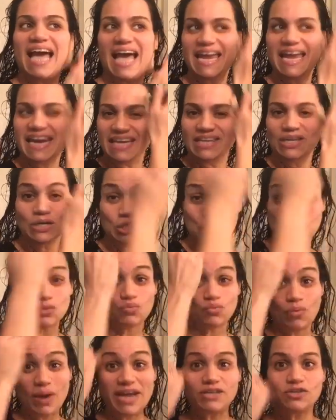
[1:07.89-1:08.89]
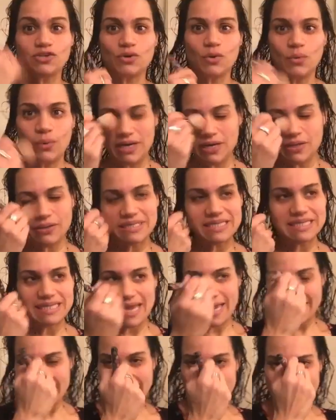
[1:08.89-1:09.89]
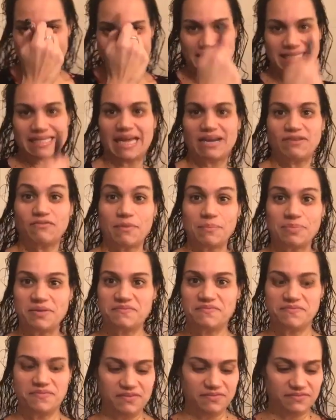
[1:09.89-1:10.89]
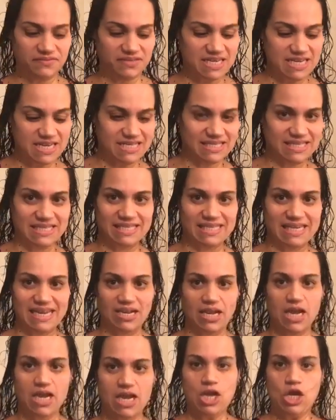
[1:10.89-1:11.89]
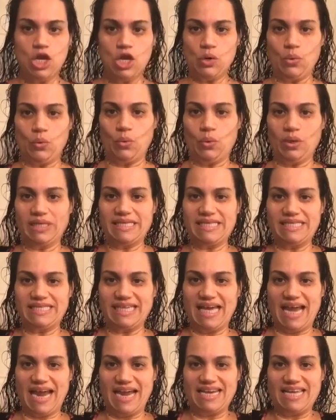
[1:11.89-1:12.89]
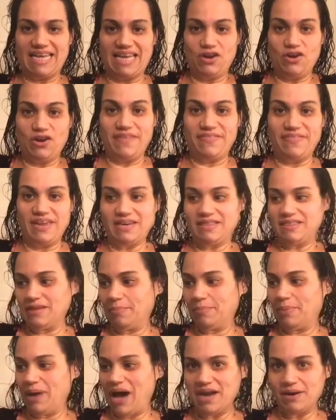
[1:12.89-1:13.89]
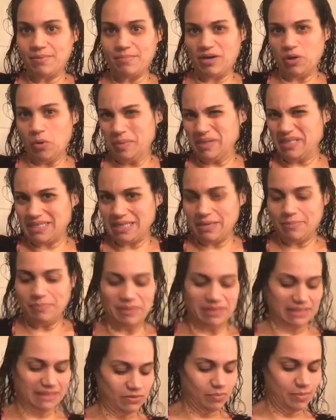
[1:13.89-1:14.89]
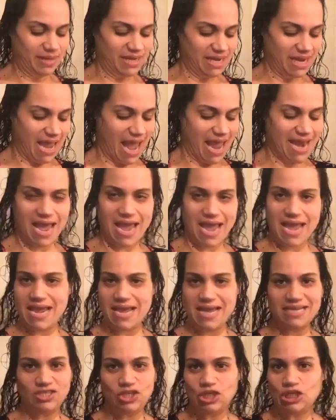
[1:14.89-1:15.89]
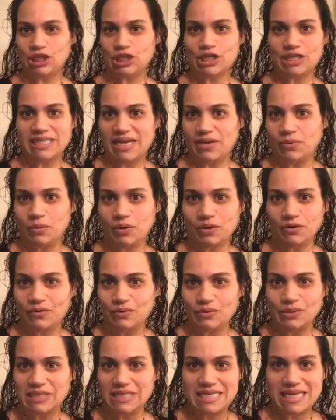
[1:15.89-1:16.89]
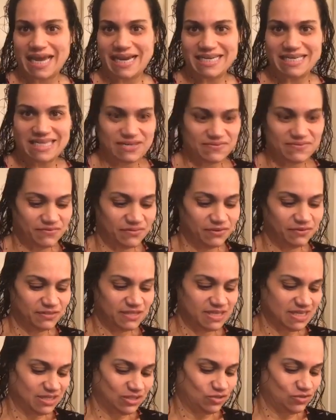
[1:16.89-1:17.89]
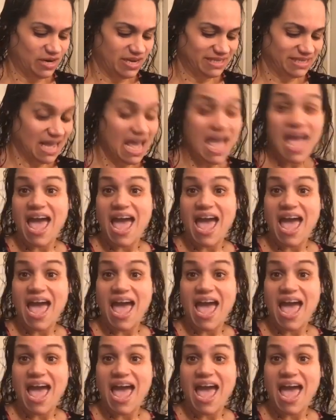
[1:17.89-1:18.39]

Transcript: And it looks retro. It looks like it's like from the 50s. It's like really tight here. And then in the bottom, it opens up a little bit. And it just looks like one of those 1950s dress.